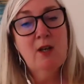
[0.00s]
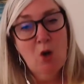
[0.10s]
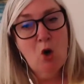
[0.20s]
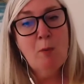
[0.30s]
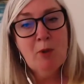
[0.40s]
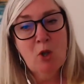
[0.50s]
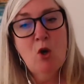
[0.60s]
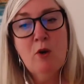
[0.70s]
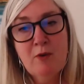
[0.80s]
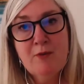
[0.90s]
hobble
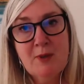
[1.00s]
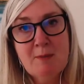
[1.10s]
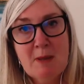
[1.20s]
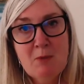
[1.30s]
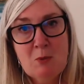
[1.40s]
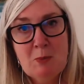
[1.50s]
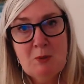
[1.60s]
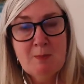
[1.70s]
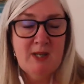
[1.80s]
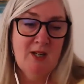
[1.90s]
off with my moon boot
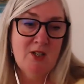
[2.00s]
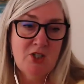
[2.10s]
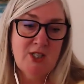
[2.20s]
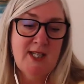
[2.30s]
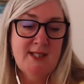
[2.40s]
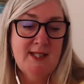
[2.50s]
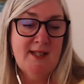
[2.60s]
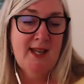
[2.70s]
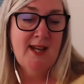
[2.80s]
and my crutches, and then